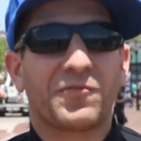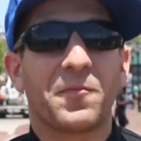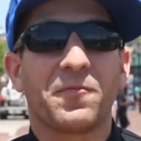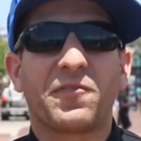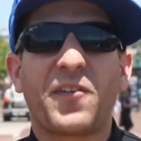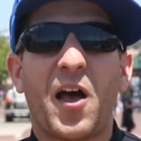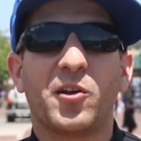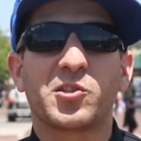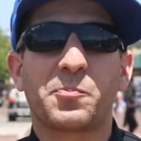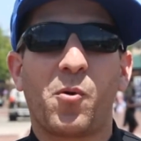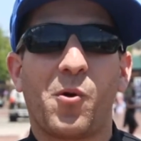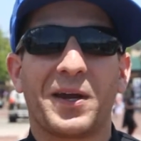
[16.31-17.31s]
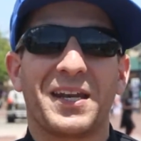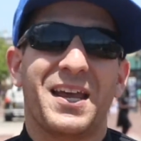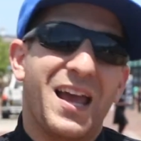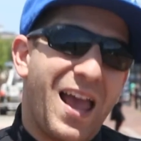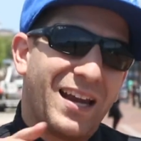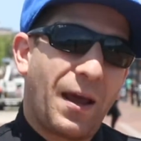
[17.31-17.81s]
from Fells Point,
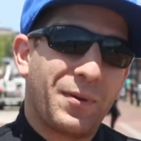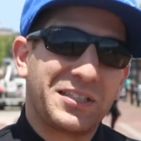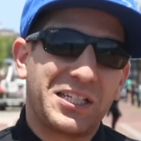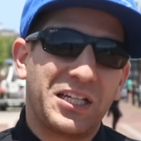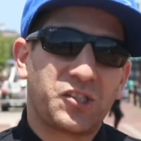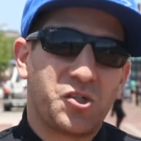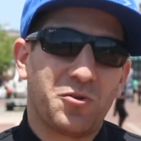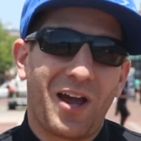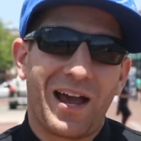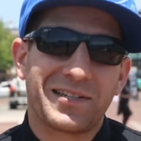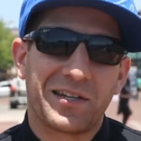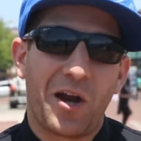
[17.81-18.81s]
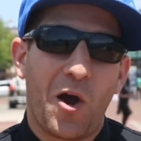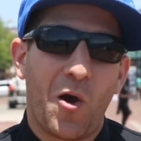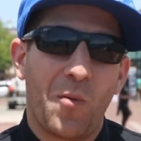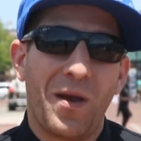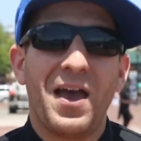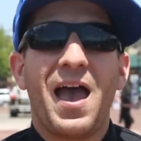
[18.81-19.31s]
and I'm going to teach you guys at
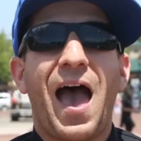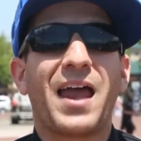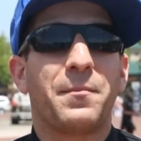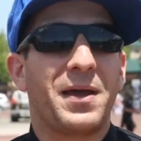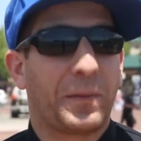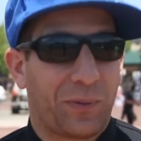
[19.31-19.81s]
home how to make